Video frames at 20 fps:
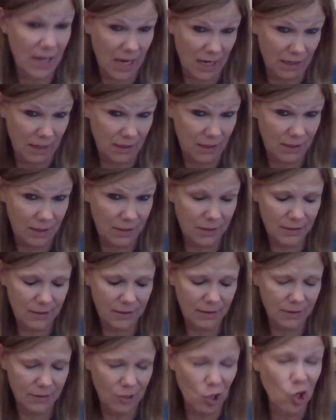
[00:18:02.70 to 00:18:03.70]

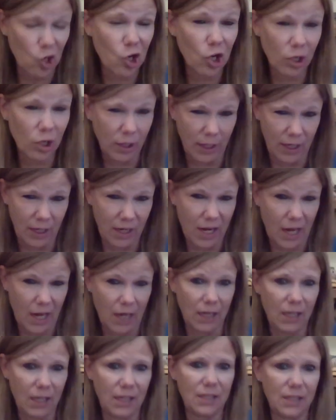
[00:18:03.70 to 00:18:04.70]
80s, early
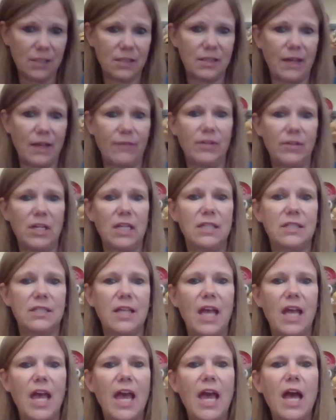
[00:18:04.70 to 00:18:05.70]
80s, 70s,
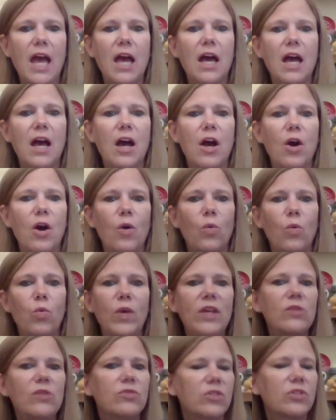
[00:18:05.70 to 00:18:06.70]

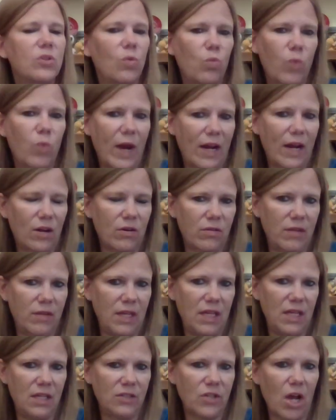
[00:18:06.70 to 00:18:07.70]
we used to wear
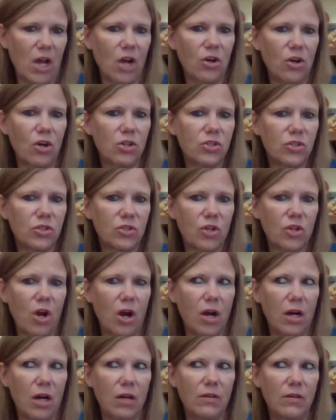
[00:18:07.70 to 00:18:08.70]
these on our
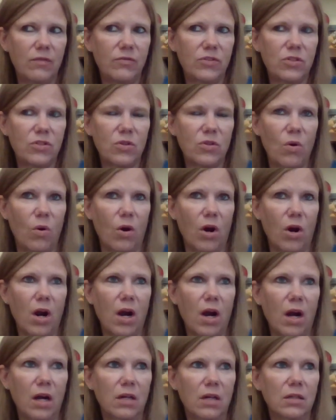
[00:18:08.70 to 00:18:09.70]
scarves or
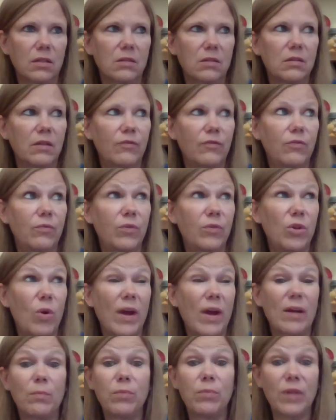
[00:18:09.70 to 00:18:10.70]
our, you
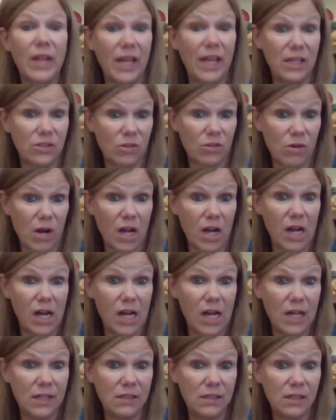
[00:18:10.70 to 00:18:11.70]
had a blazer
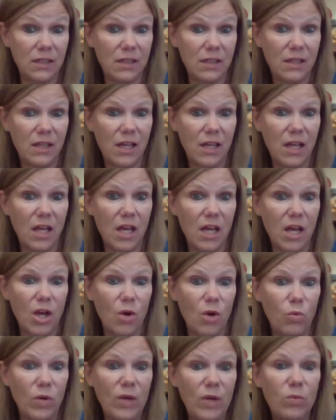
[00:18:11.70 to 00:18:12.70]
on.
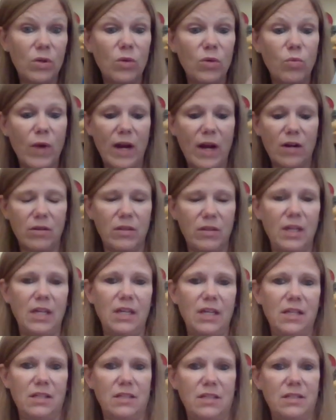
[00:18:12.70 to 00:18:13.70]
We would wear
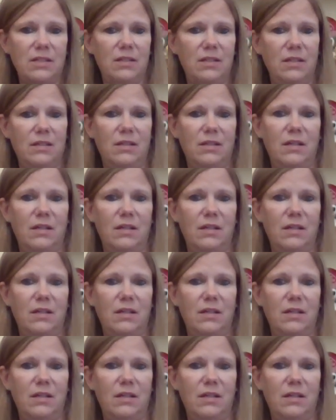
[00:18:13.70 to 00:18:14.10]
these.